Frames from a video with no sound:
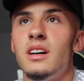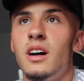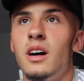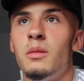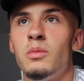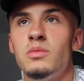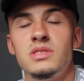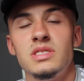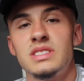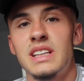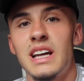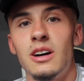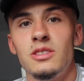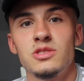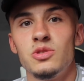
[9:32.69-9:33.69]
the
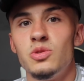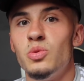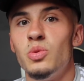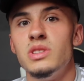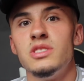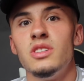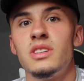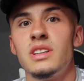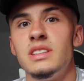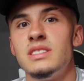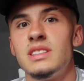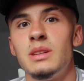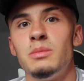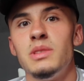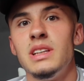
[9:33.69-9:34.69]
scouts are always looking
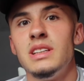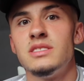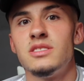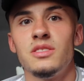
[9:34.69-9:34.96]
into them leagues.